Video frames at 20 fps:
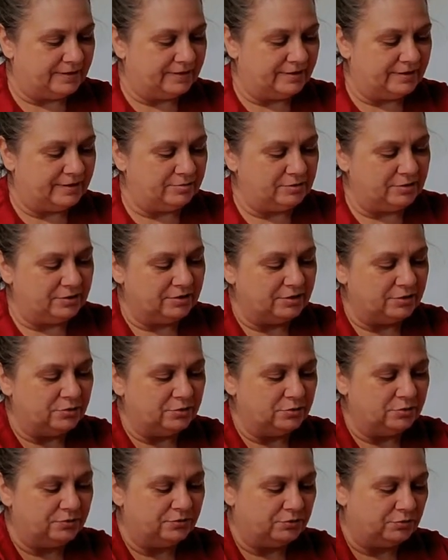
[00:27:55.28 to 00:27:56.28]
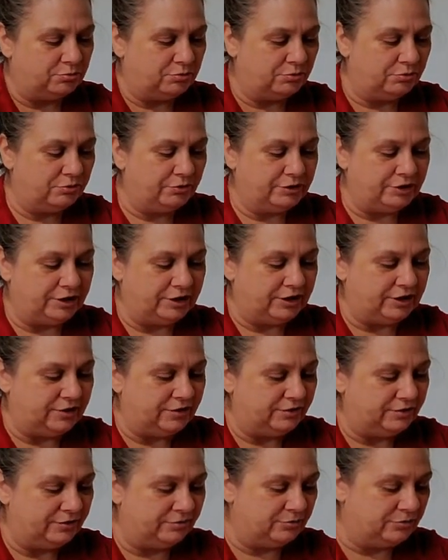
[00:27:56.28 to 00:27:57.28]
I'm not going for pretty.
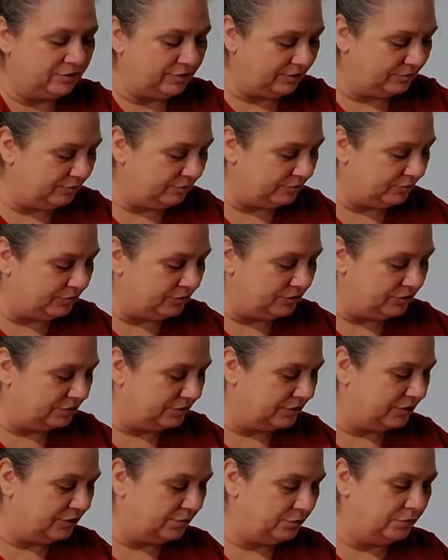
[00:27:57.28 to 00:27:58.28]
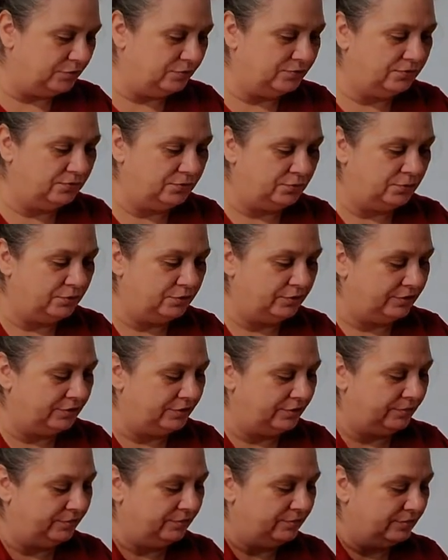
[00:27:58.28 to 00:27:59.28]
I'm usually going for
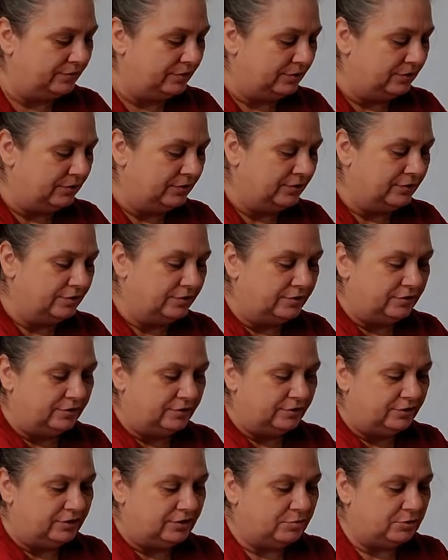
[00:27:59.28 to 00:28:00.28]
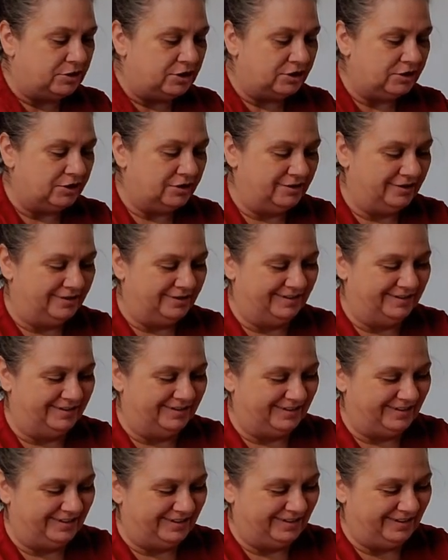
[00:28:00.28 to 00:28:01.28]
yummy.
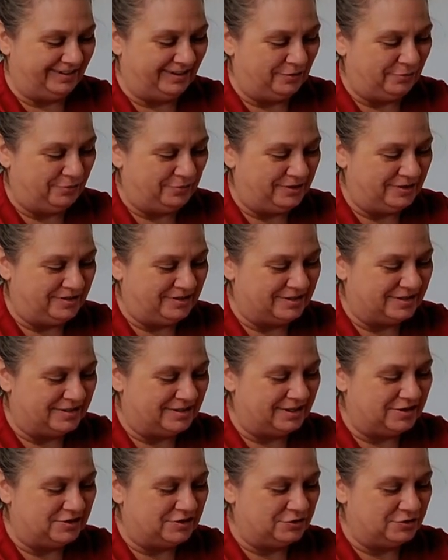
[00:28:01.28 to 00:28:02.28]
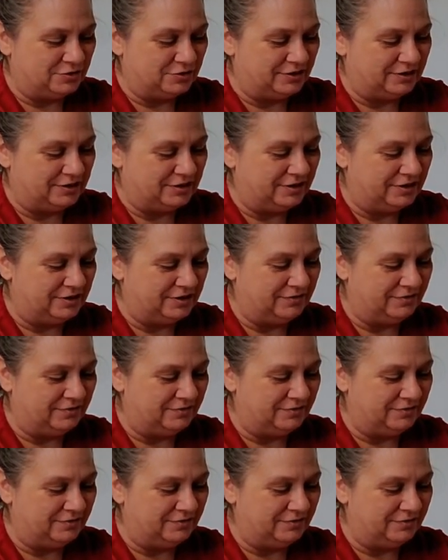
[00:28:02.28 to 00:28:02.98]
I want it to taste really good.